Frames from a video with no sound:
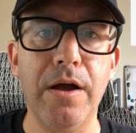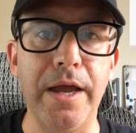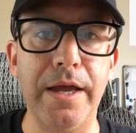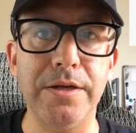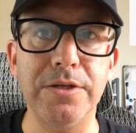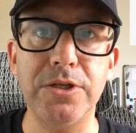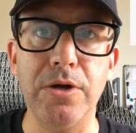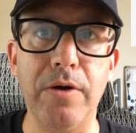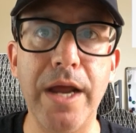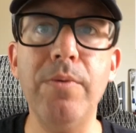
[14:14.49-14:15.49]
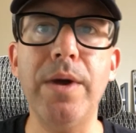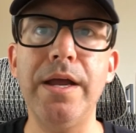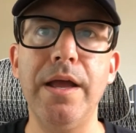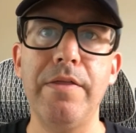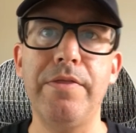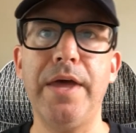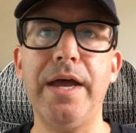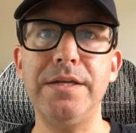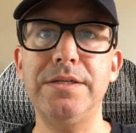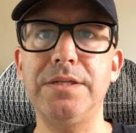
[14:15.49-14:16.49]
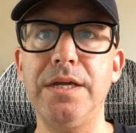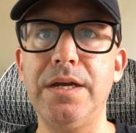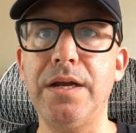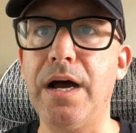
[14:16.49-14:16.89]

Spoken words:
And so anyway, that is it.